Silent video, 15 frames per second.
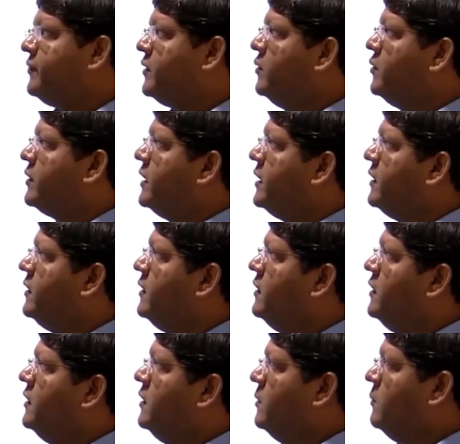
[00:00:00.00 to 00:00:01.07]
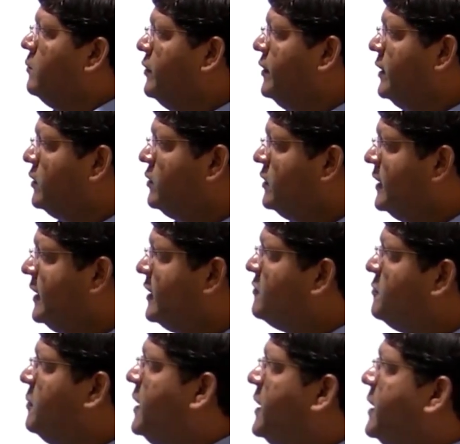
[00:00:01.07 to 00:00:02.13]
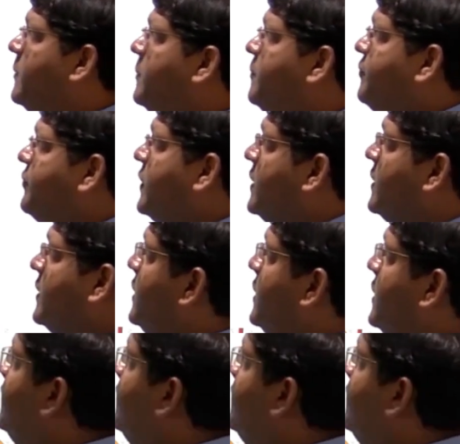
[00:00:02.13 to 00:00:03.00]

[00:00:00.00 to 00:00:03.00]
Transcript: Okay, moving to the next part. The